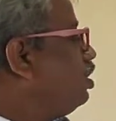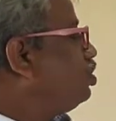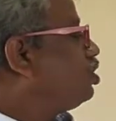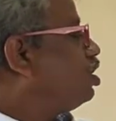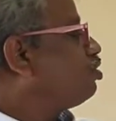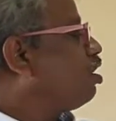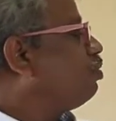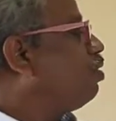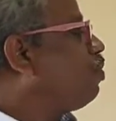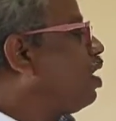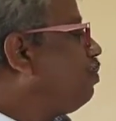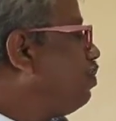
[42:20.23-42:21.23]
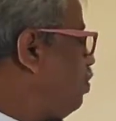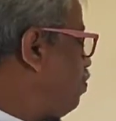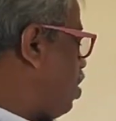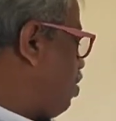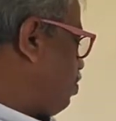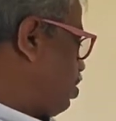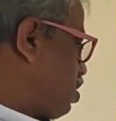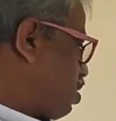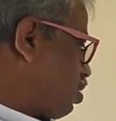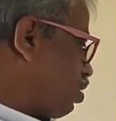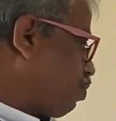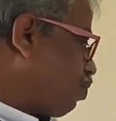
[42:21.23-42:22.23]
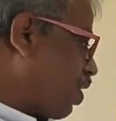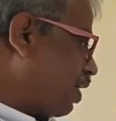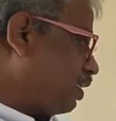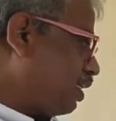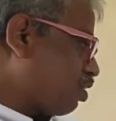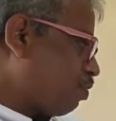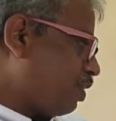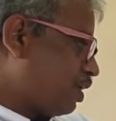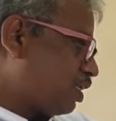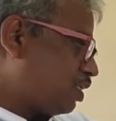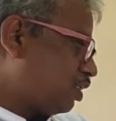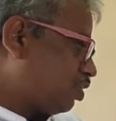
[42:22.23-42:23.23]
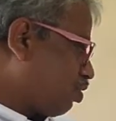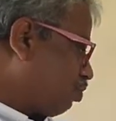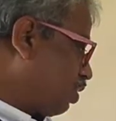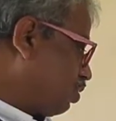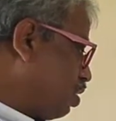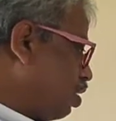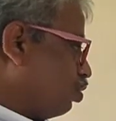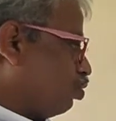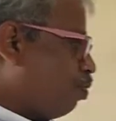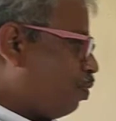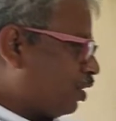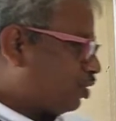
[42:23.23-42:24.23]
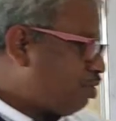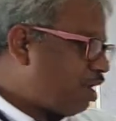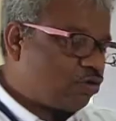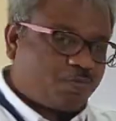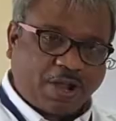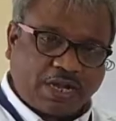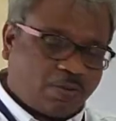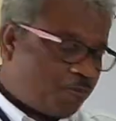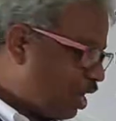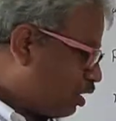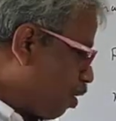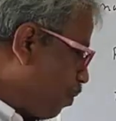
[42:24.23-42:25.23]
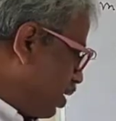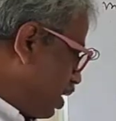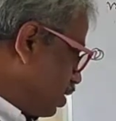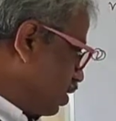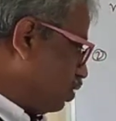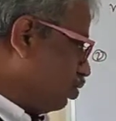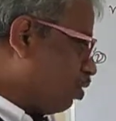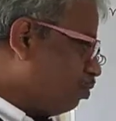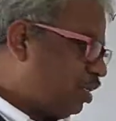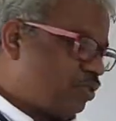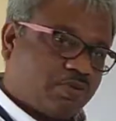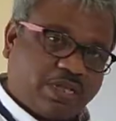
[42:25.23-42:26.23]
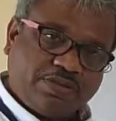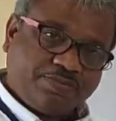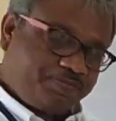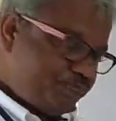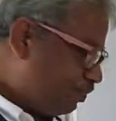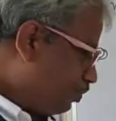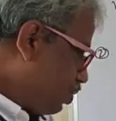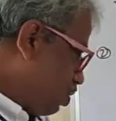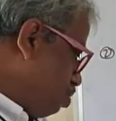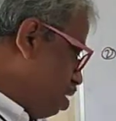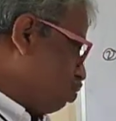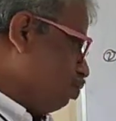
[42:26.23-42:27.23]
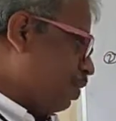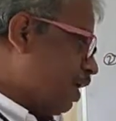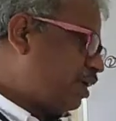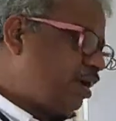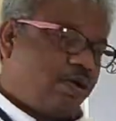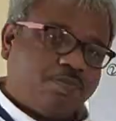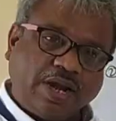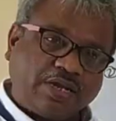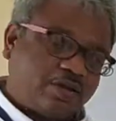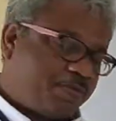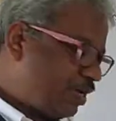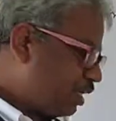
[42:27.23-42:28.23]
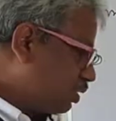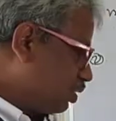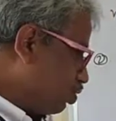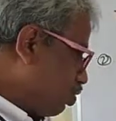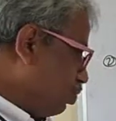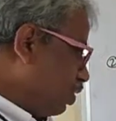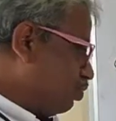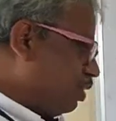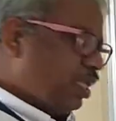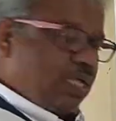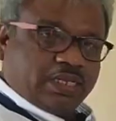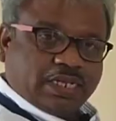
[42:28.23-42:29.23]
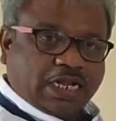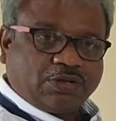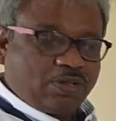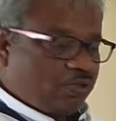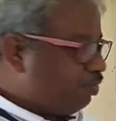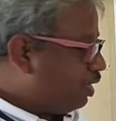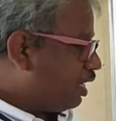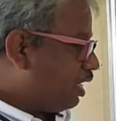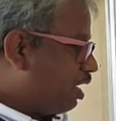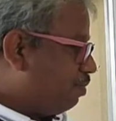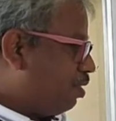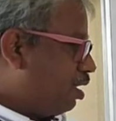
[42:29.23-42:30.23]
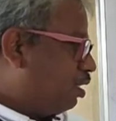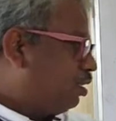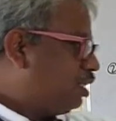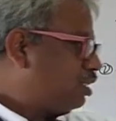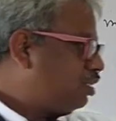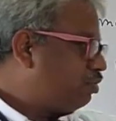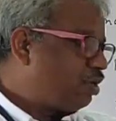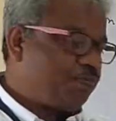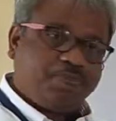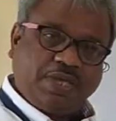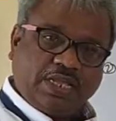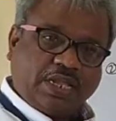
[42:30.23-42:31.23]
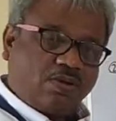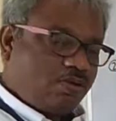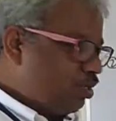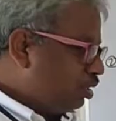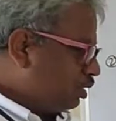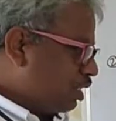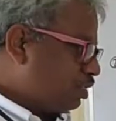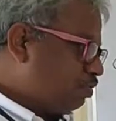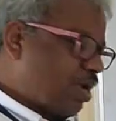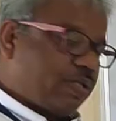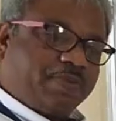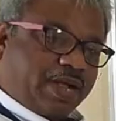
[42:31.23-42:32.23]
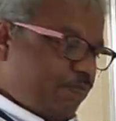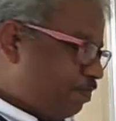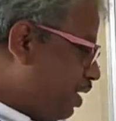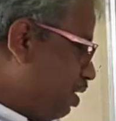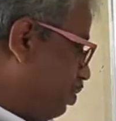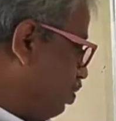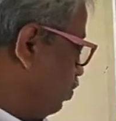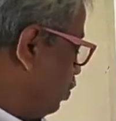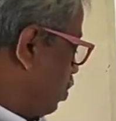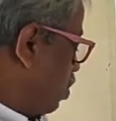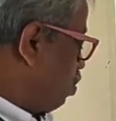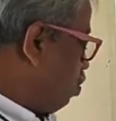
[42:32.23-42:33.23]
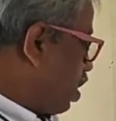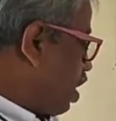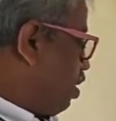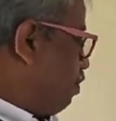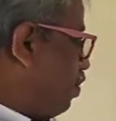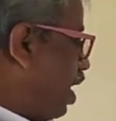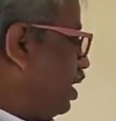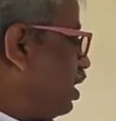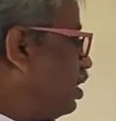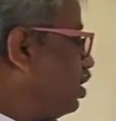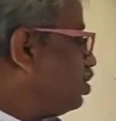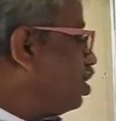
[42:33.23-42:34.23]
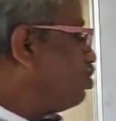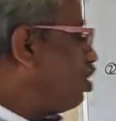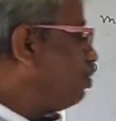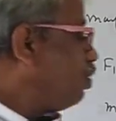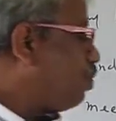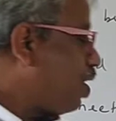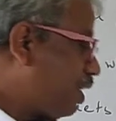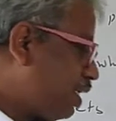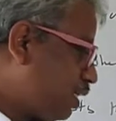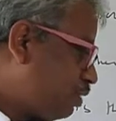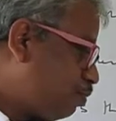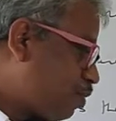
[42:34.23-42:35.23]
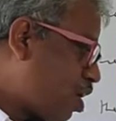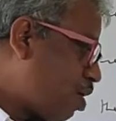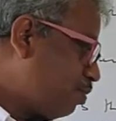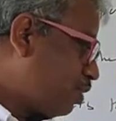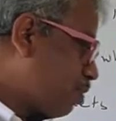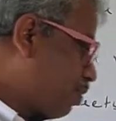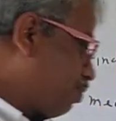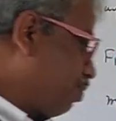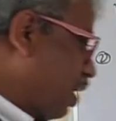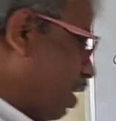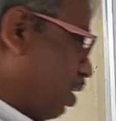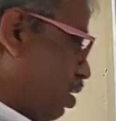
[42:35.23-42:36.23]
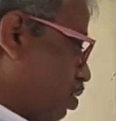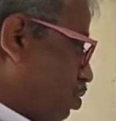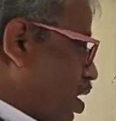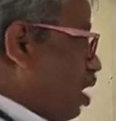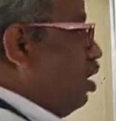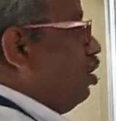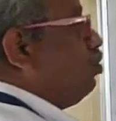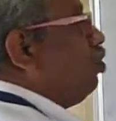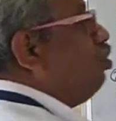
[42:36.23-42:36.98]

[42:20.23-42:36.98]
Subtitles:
distance of the point P from the points of intersection of this. So first you have to find the point of intersection of this one. You have to find the point of intersection of this one. That will equal to m. This is your P now. Just you can find Pm now. Okay, find the distance of the point this from the plane. Okay, so